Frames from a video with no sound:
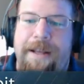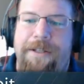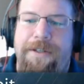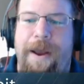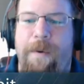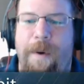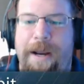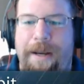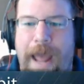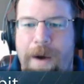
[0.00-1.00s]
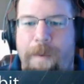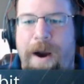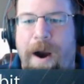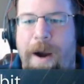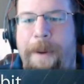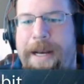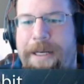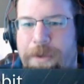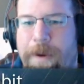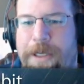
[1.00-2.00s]
so I don't want to I don't want to harp on
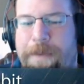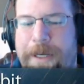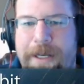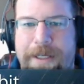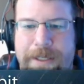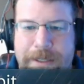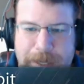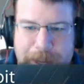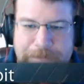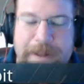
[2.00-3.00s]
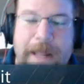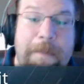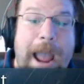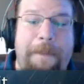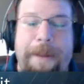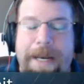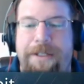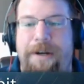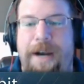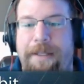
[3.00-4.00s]
it too much because I feel like my
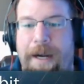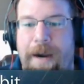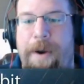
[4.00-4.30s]
opinions are out there.